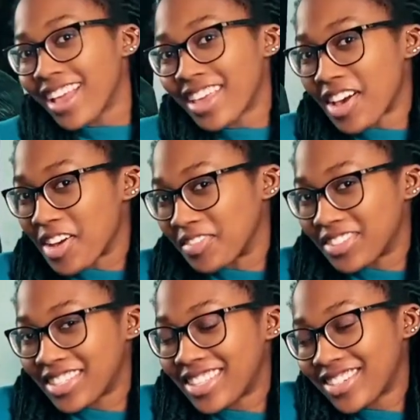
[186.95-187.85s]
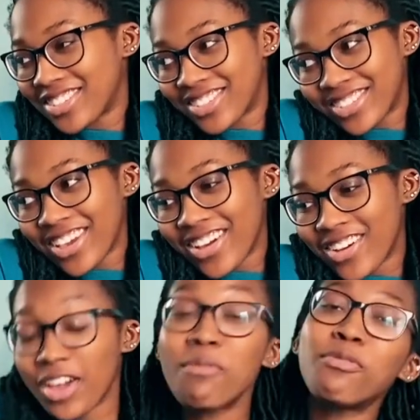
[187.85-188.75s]
Come see the
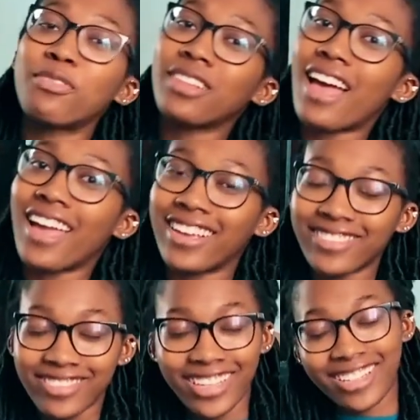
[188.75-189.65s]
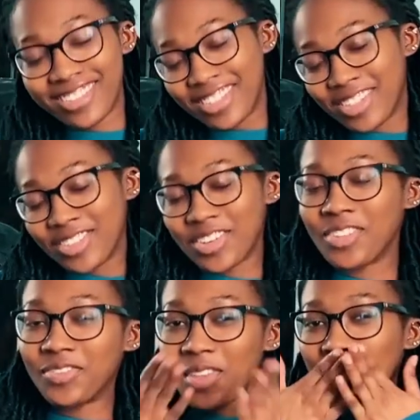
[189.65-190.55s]
show. Come fly and see the
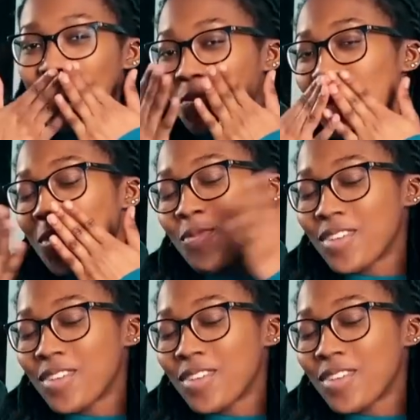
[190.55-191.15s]
show.